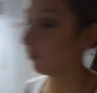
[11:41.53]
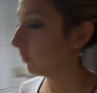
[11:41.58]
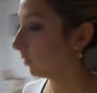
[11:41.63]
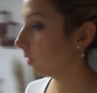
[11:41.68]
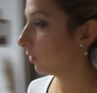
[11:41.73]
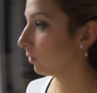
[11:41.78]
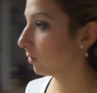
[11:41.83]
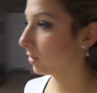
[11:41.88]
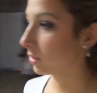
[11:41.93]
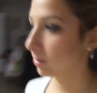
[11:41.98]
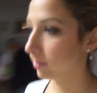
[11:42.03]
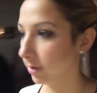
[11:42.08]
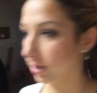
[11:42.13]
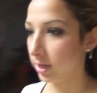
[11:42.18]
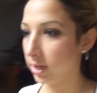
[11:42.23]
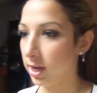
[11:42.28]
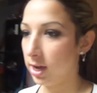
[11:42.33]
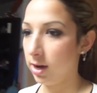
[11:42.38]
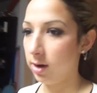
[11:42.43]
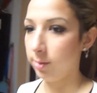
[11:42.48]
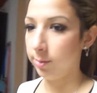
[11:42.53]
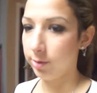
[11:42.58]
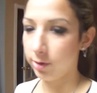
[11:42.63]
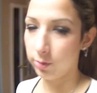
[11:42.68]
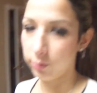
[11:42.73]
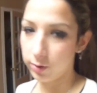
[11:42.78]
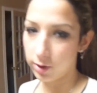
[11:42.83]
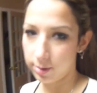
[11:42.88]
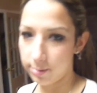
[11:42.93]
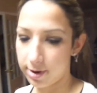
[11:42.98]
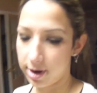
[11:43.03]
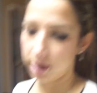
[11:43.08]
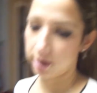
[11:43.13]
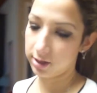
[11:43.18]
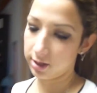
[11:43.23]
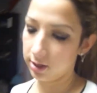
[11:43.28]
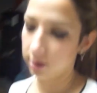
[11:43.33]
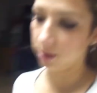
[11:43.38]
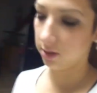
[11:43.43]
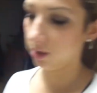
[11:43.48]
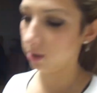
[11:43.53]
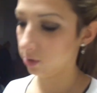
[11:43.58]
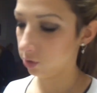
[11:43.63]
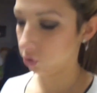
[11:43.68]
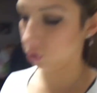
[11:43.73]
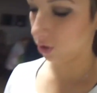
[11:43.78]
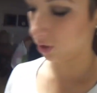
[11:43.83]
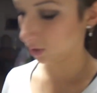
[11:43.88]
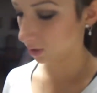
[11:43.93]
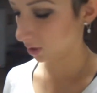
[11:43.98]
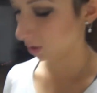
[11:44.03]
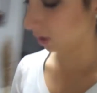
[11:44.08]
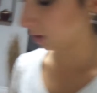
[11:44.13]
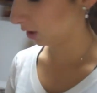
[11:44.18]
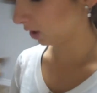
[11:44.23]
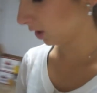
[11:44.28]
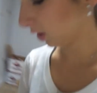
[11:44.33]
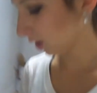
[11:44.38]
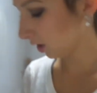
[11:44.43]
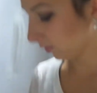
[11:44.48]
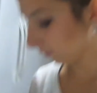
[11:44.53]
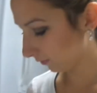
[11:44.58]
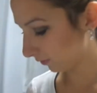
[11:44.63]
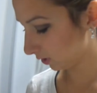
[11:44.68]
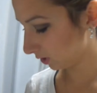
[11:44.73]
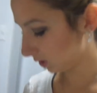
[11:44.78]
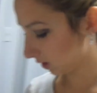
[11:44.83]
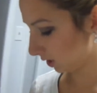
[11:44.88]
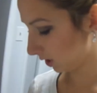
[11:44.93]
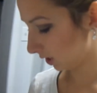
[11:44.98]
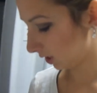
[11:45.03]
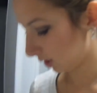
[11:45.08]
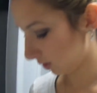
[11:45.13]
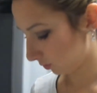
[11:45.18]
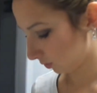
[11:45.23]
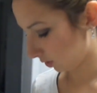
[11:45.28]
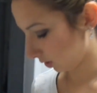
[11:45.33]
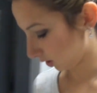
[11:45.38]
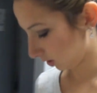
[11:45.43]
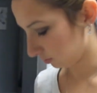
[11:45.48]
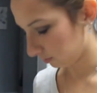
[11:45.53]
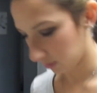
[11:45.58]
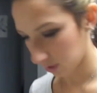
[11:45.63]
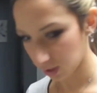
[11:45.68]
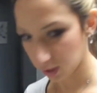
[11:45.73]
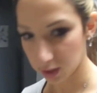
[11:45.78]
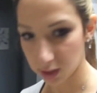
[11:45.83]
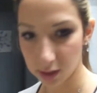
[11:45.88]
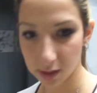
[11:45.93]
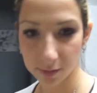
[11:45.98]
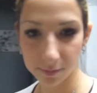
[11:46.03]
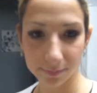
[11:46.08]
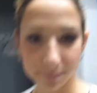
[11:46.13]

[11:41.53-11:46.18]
phone was in my camera way back at the entrance and I didn't feel like walking back.